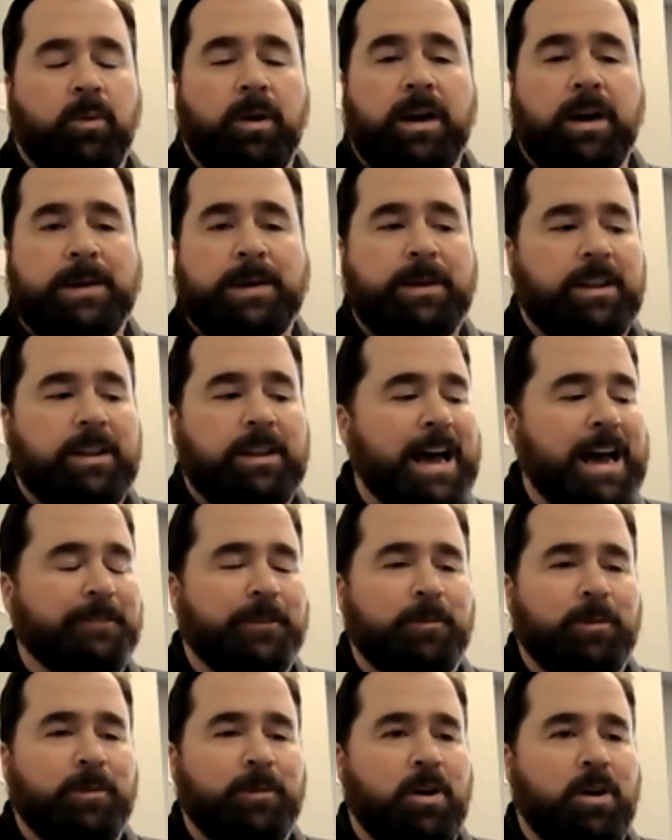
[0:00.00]
we're coming live
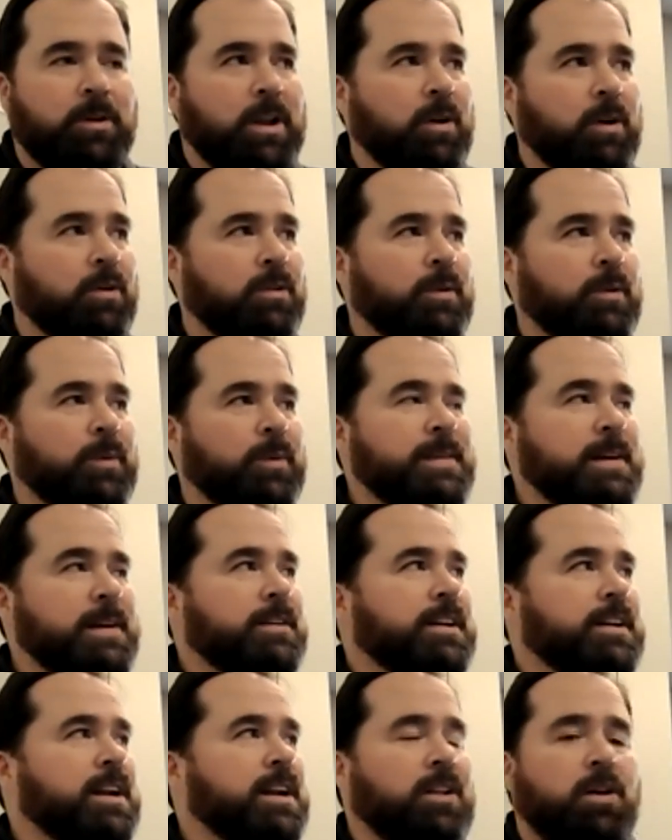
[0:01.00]
from, we've
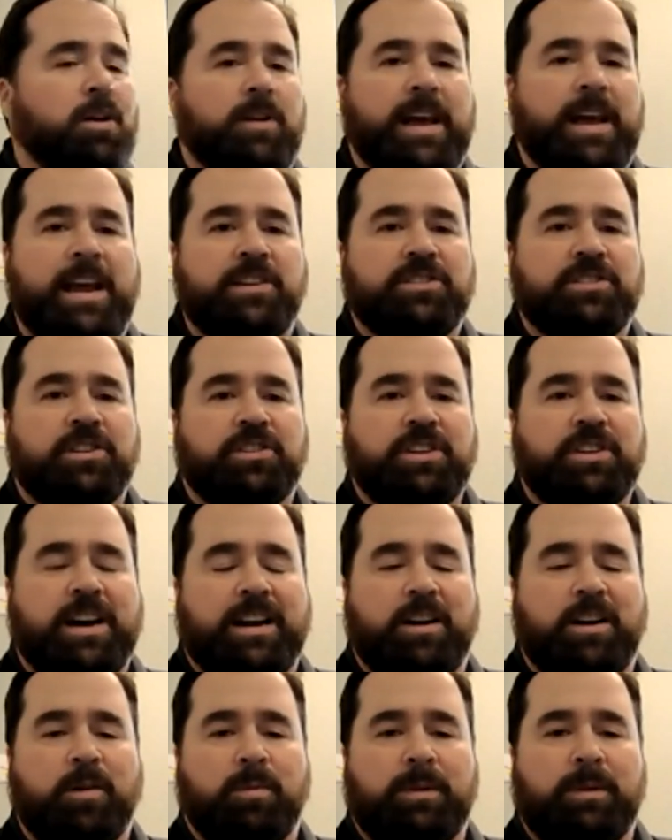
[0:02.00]
never done a location shot,
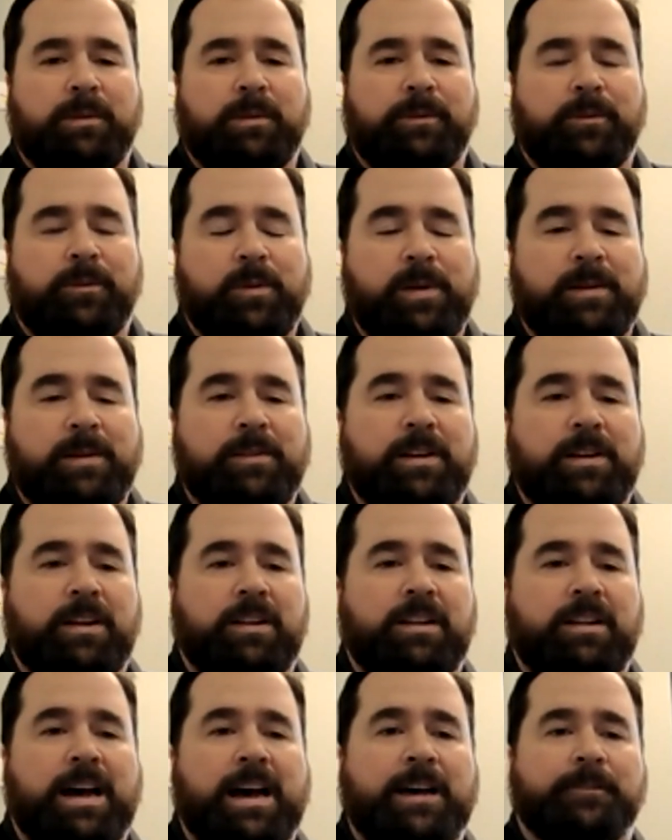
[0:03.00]
I don't believe, before. We've never done a
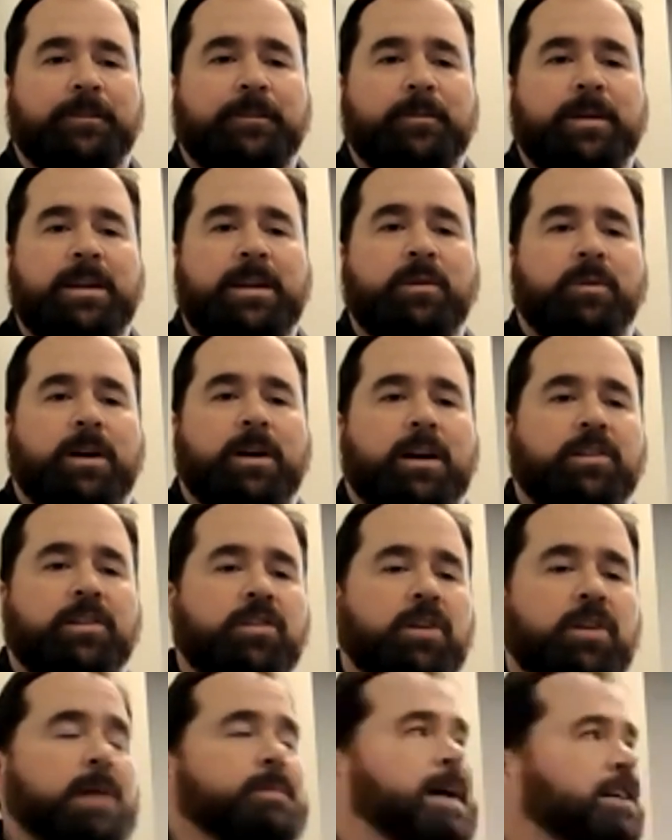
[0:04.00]
live from anywhere. So
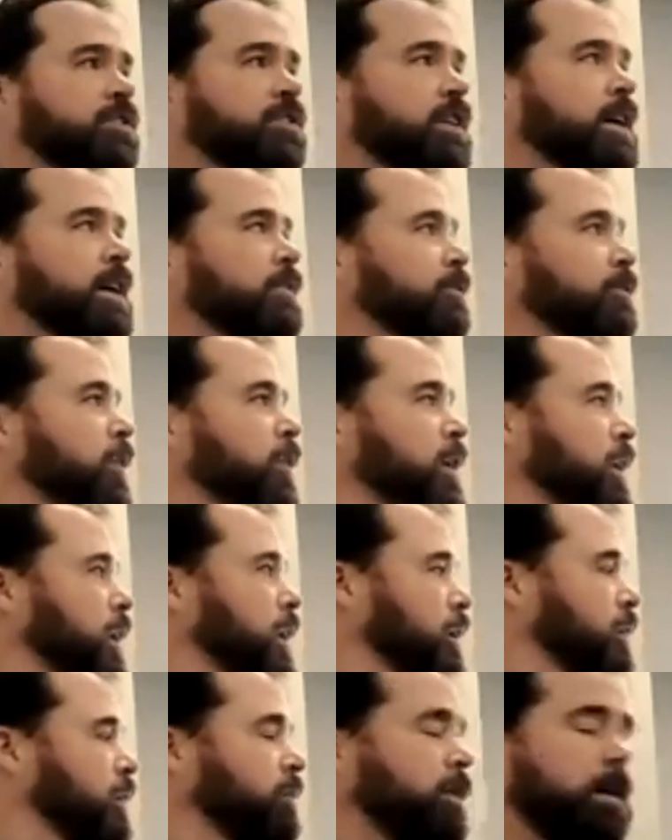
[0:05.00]
I'm actually in front
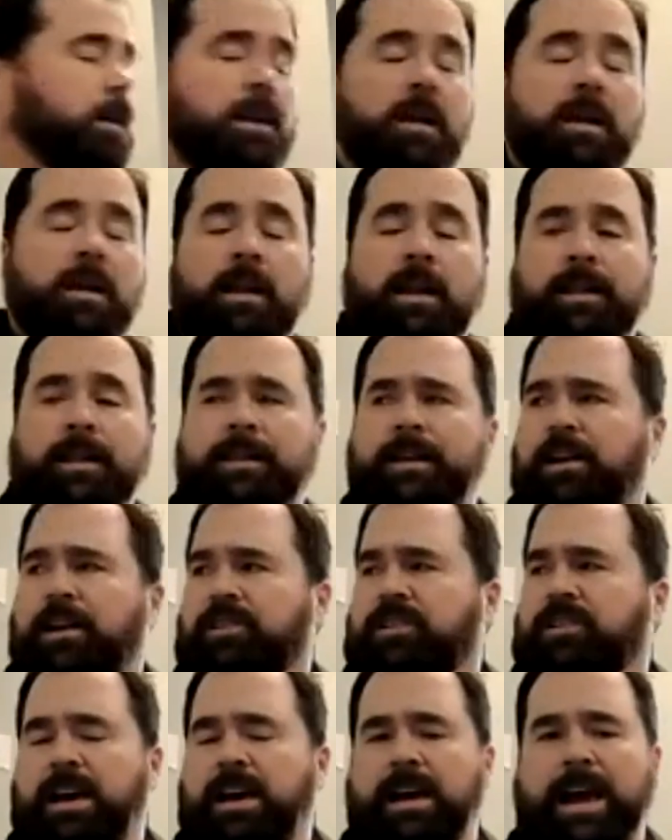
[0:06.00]
of,
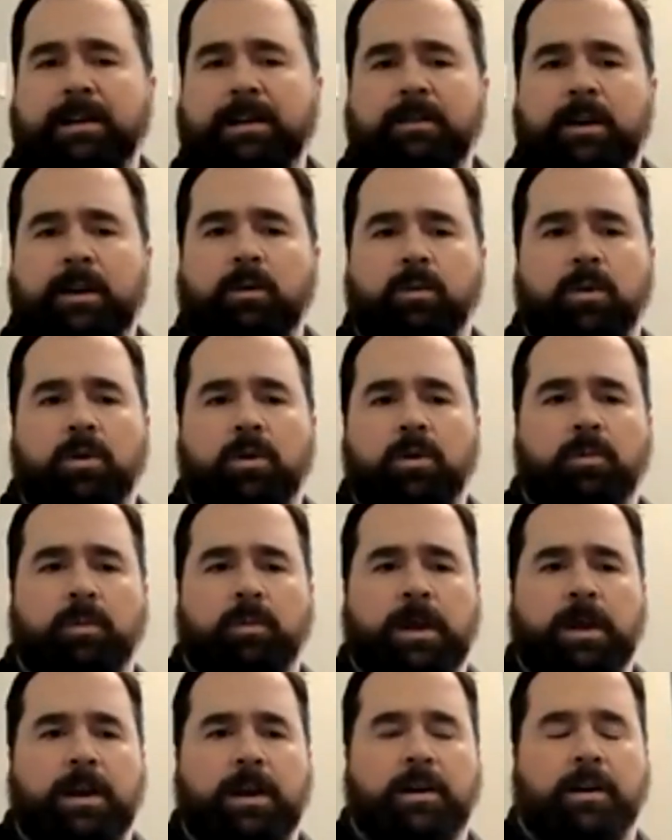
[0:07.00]
there's every room
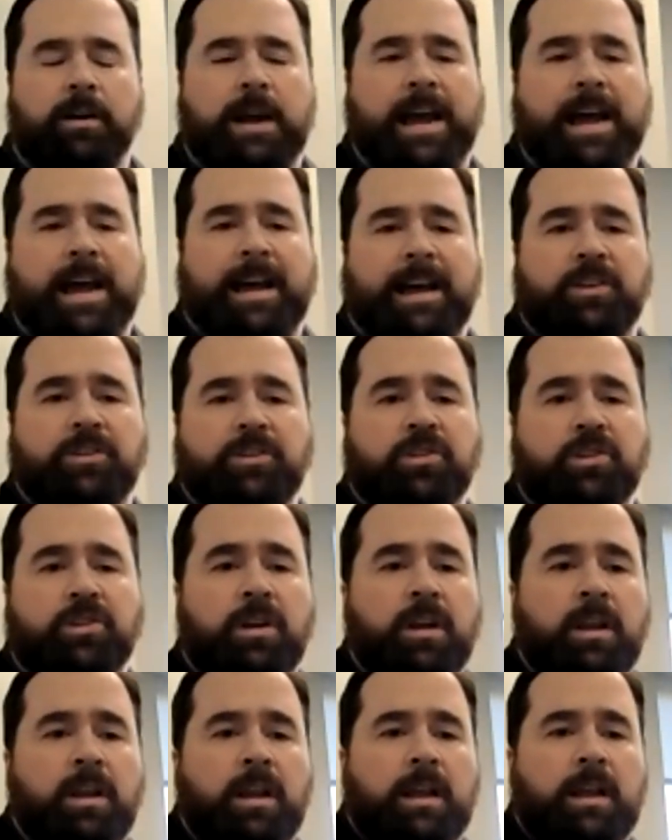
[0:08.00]
here has
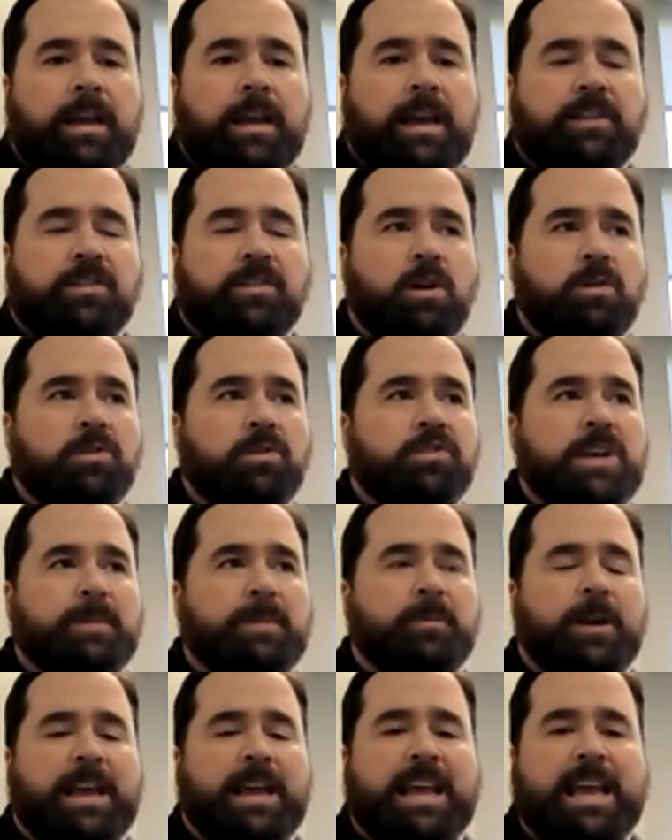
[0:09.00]
its own
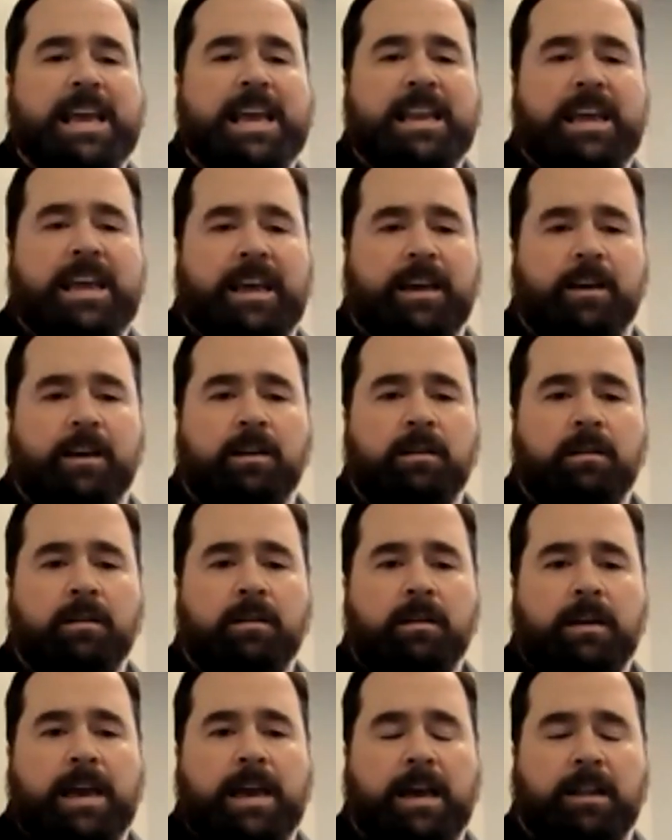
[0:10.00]
separate heating
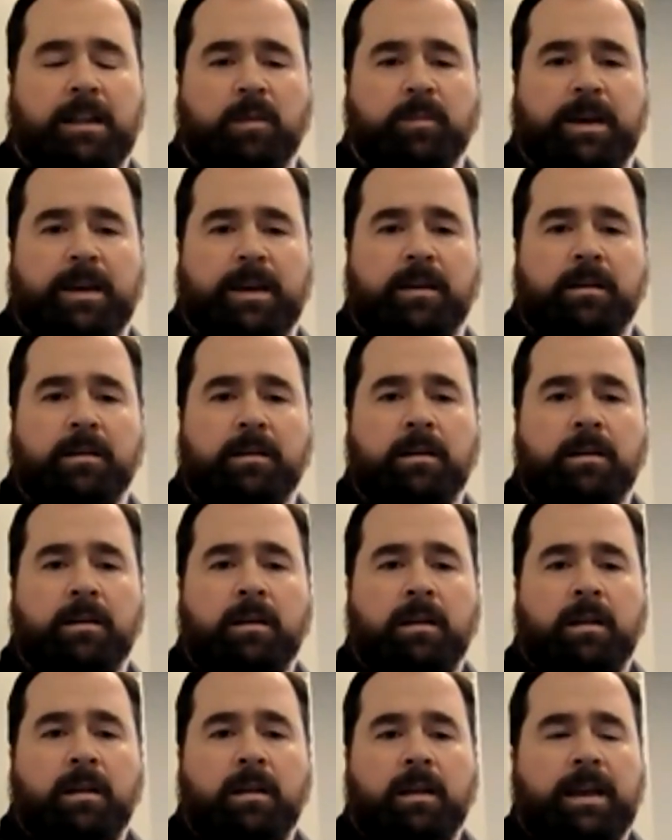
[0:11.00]
element.
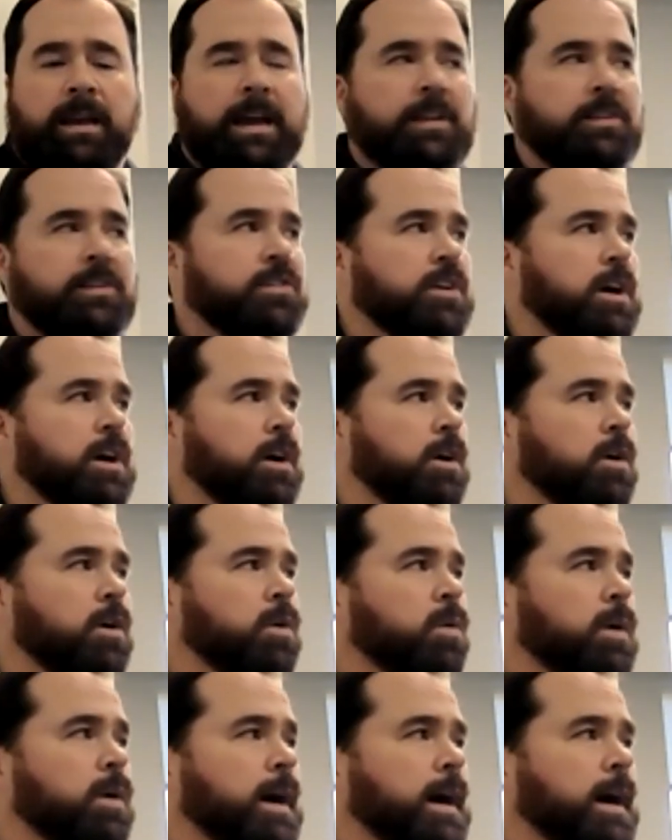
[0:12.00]
And so,